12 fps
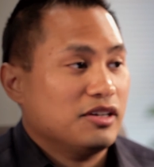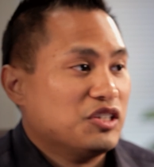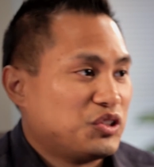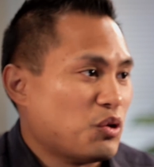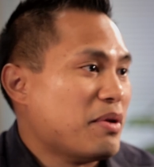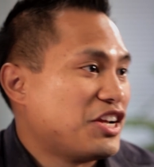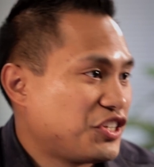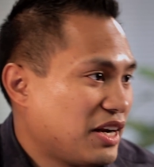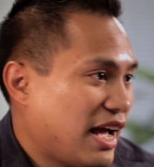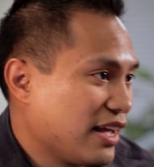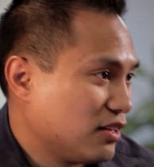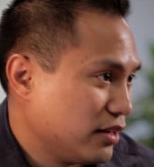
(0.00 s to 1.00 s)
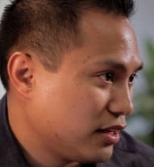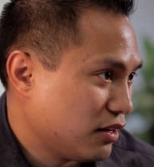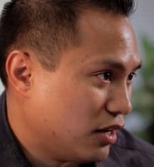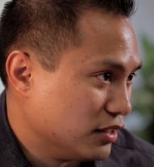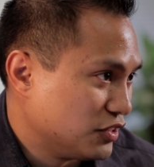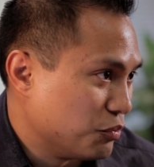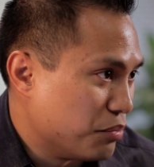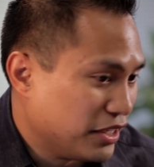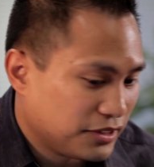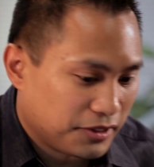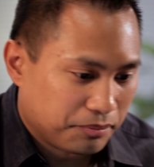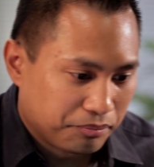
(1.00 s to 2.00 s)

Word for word: So imagine I click on Submit.